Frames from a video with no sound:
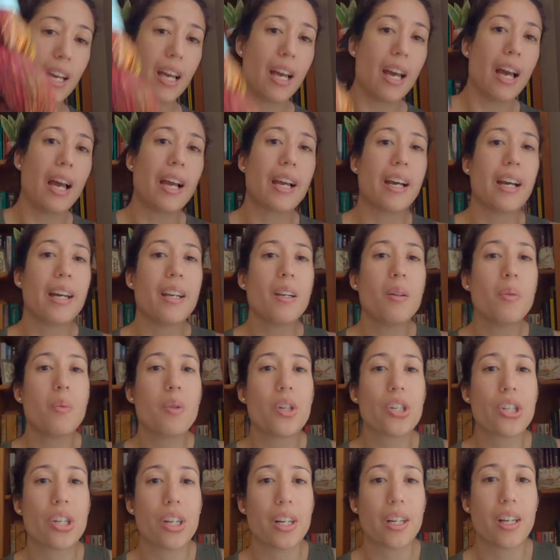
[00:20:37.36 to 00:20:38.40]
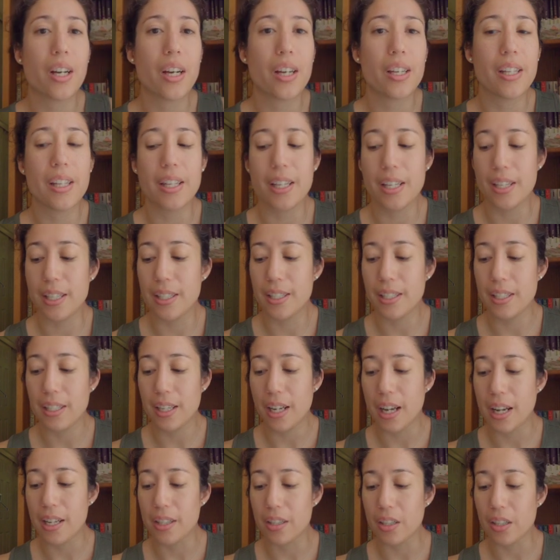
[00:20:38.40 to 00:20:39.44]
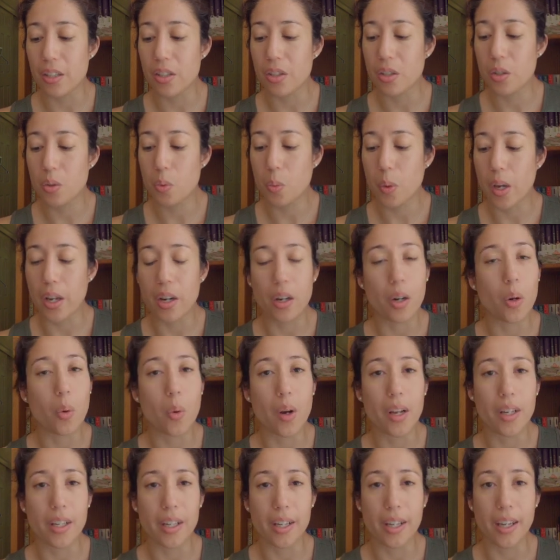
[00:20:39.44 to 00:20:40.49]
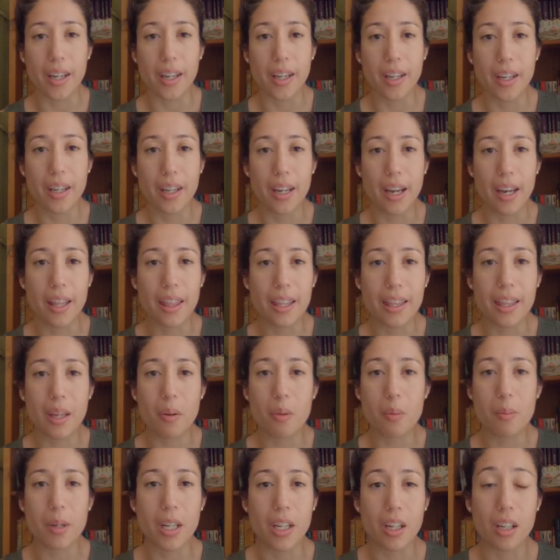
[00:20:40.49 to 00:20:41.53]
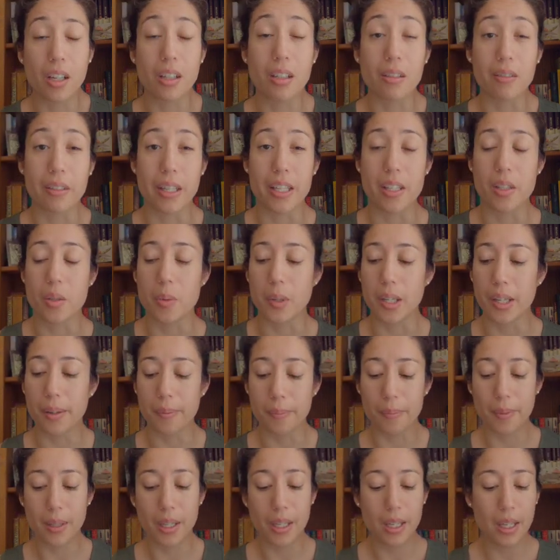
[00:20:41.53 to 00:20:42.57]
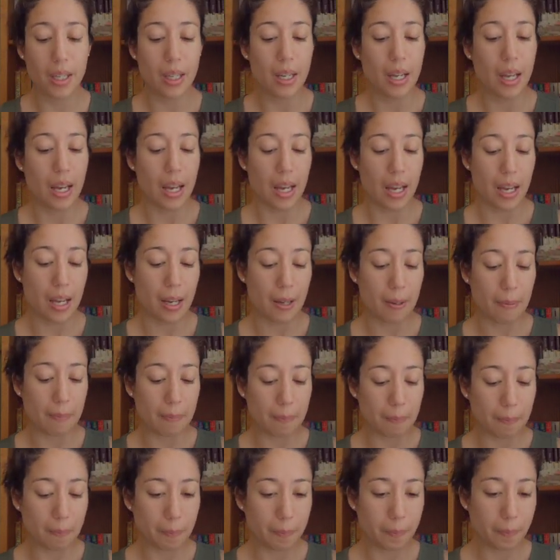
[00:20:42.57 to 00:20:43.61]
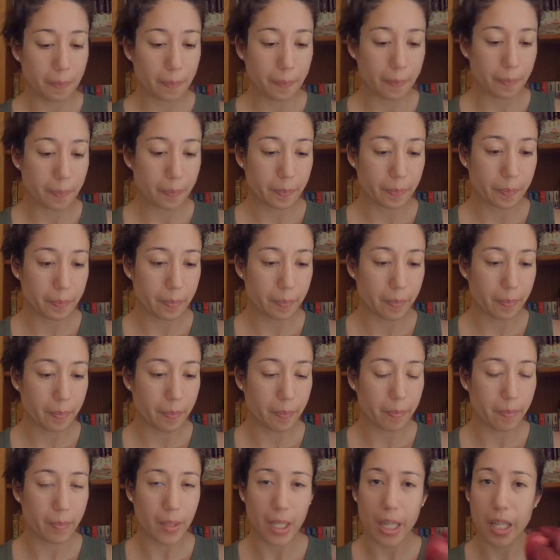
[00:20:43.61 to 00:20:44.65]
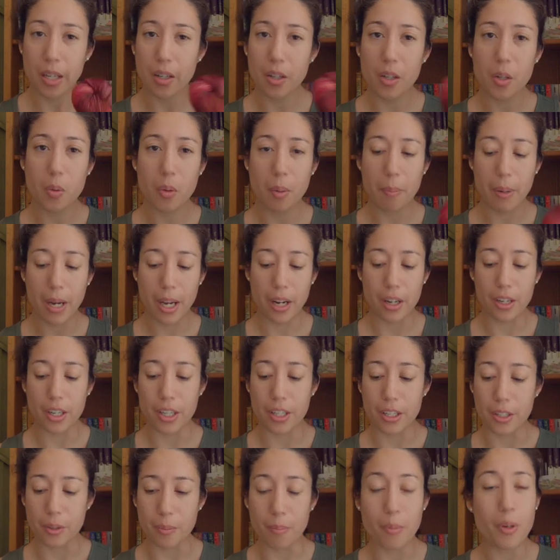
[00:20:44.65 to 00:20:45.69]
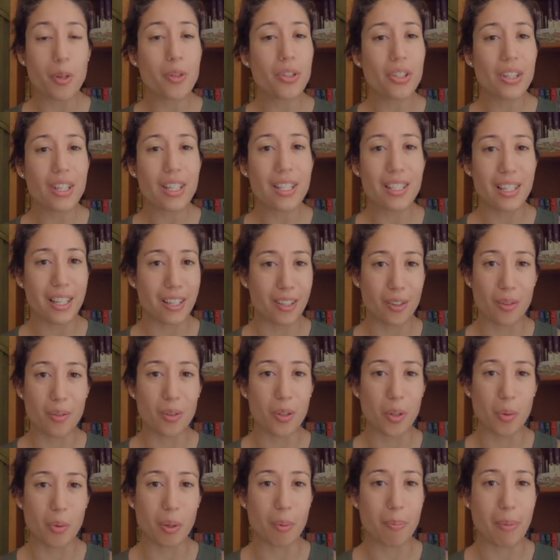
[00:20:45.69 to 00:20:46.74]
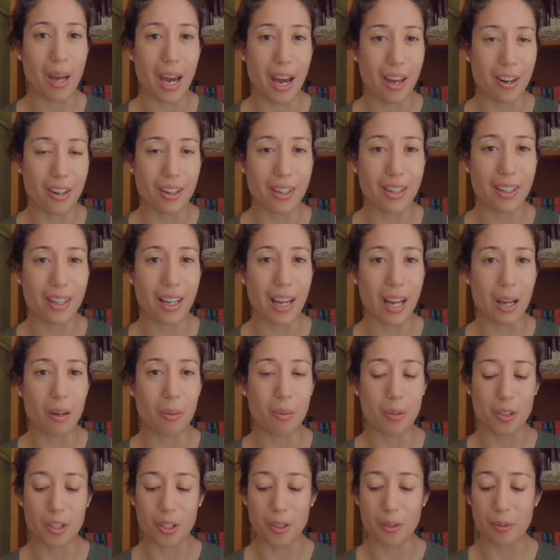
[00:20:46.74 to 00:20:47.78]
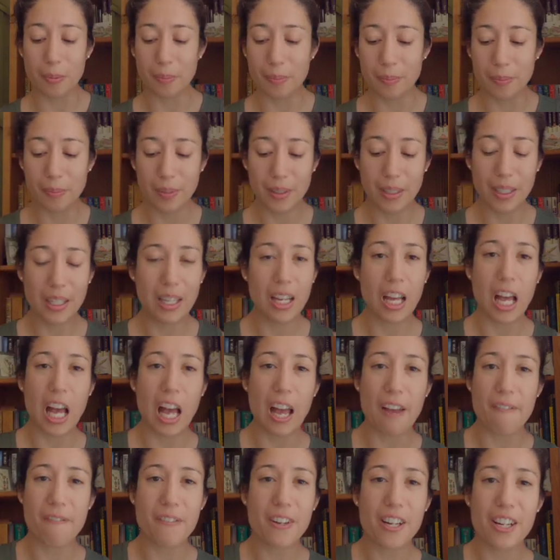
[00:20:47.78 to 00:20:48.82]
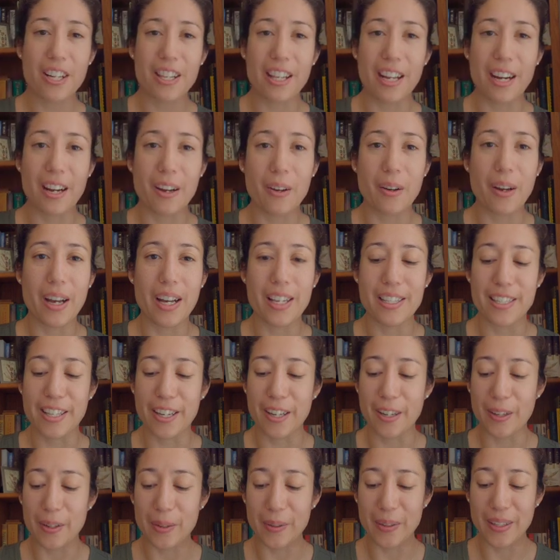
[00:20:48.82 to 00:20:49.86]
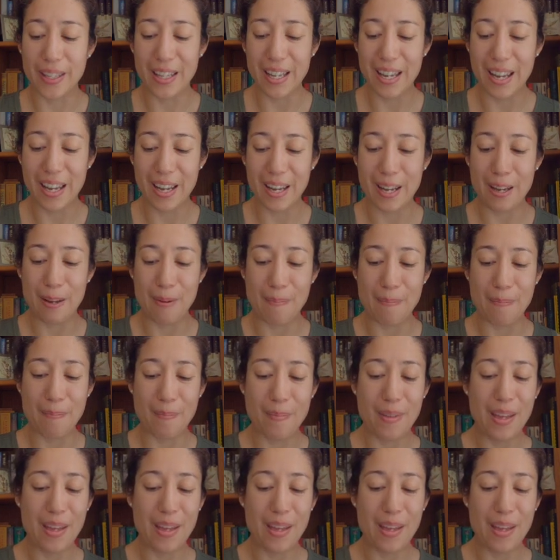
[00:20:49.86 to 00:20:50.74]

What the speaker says: I kind of wish I'd gotten this as a sweater quantity. I think that would make a great sweater. I don't know what pattern I do. Most of these I don't know what pattern I will do. I figure that out as I go.